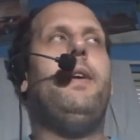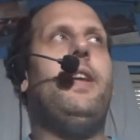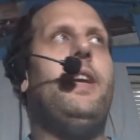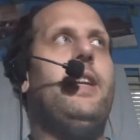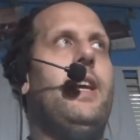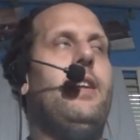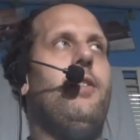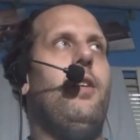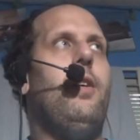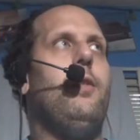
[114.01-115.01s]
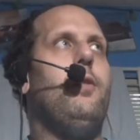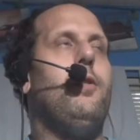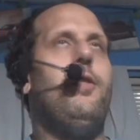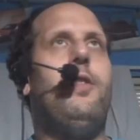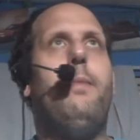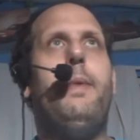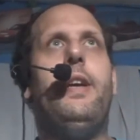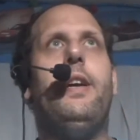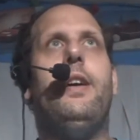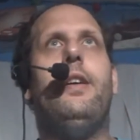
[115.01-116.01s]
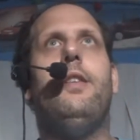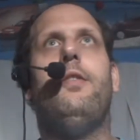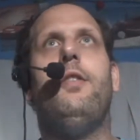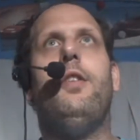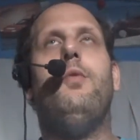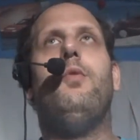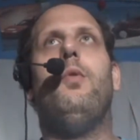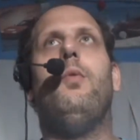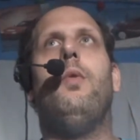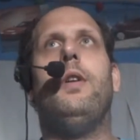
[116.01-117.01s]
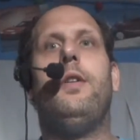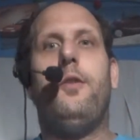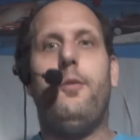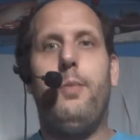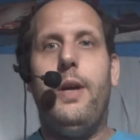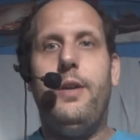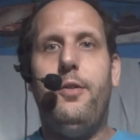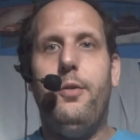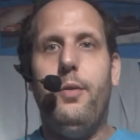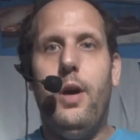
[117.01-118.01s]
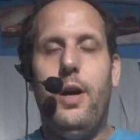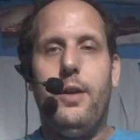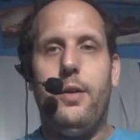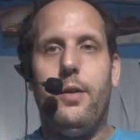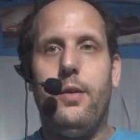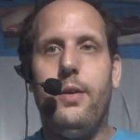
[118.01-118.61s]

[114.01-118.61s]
that is all sorts of stuff because you don't want it to spread to other